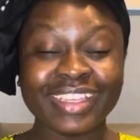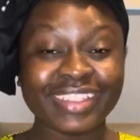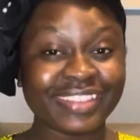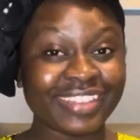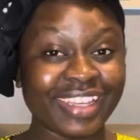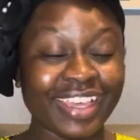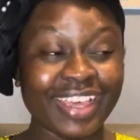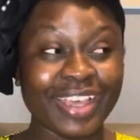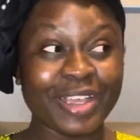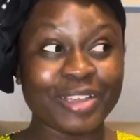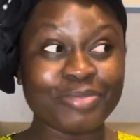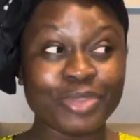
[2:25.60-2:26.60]

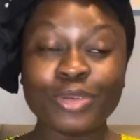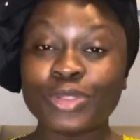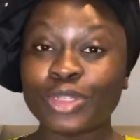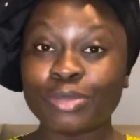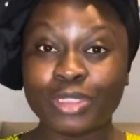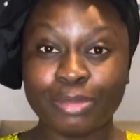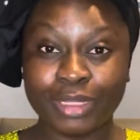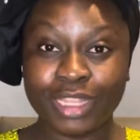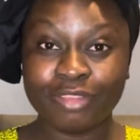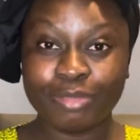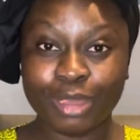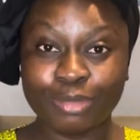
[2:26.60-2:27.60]
YouTube Deeper
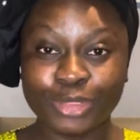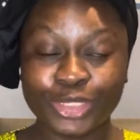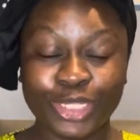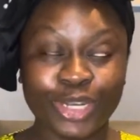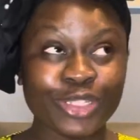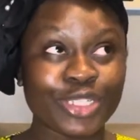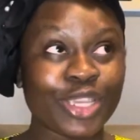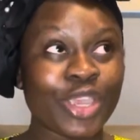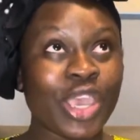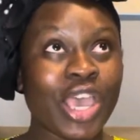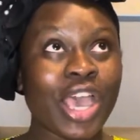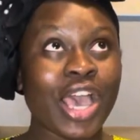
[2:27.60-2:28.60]
Life Bible Church.
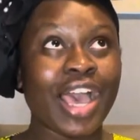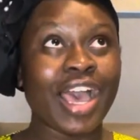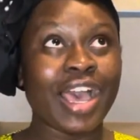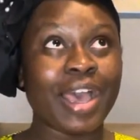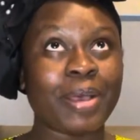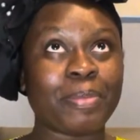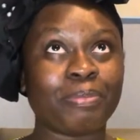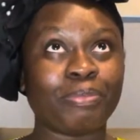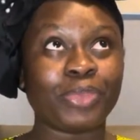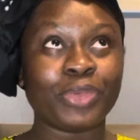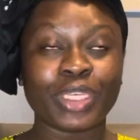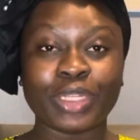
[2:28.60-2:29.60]

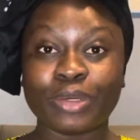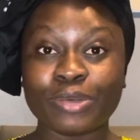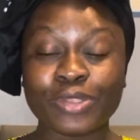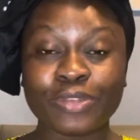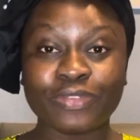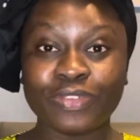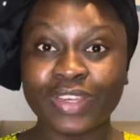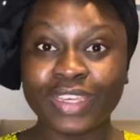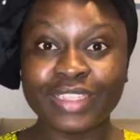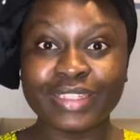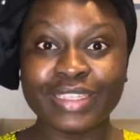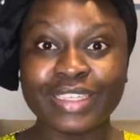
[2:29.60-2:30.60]
You can also
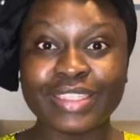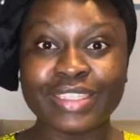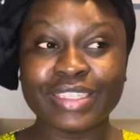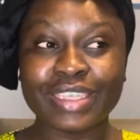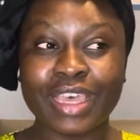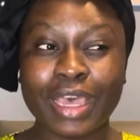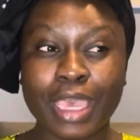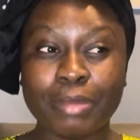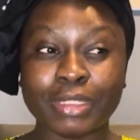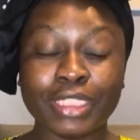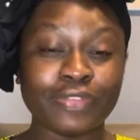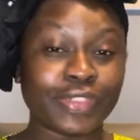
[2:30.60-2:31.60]
find it, I
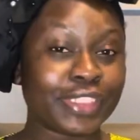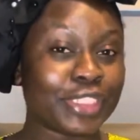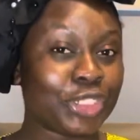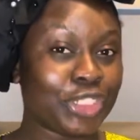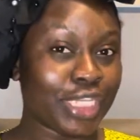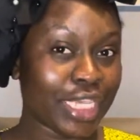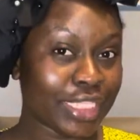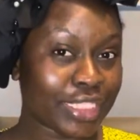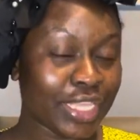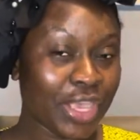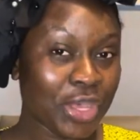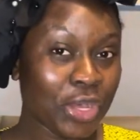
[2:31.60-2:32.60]
believe, on the GS
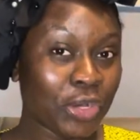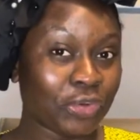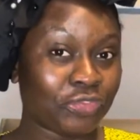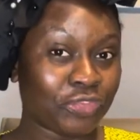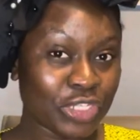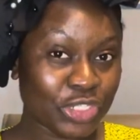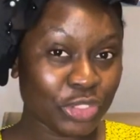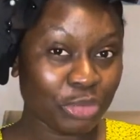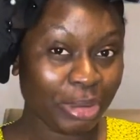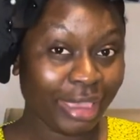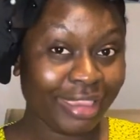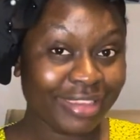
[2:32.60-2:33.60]
official
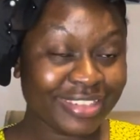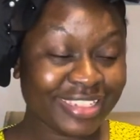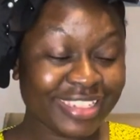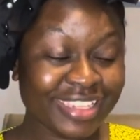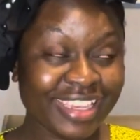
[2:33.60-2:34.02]
page,